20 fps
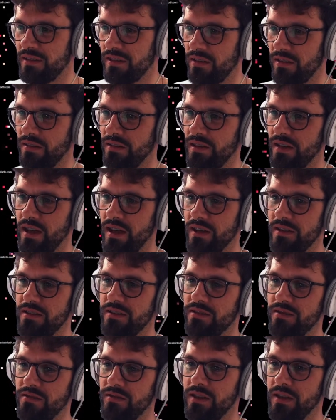on the
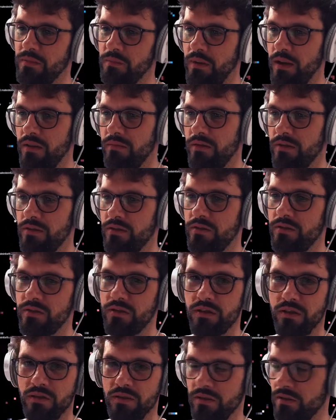last stream I wanted to
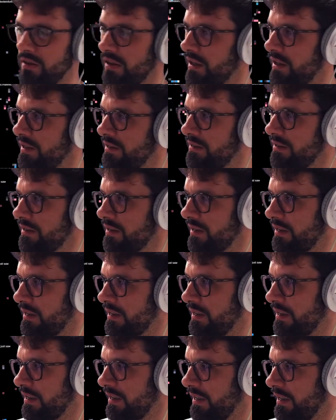show you guys.
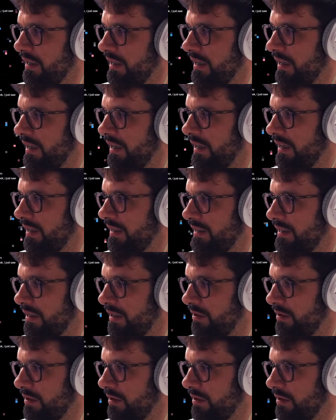And